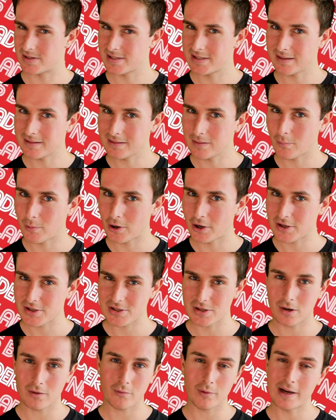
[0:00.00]
still in the
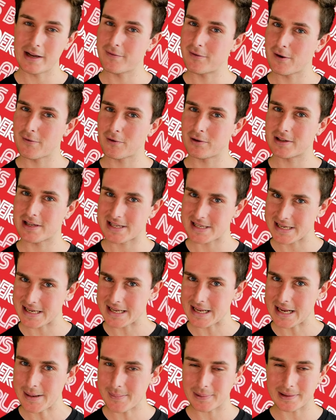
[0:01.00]
works, not ready for everyone to see
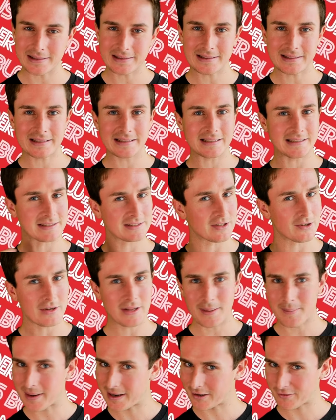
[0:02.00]
yet, but it's
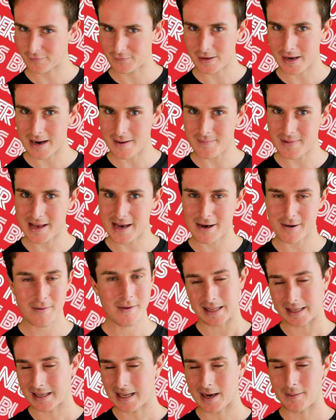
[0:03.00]
only a matter of time now.
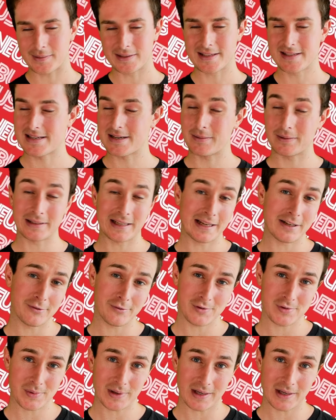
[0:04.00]
And I can't wait to see what they do as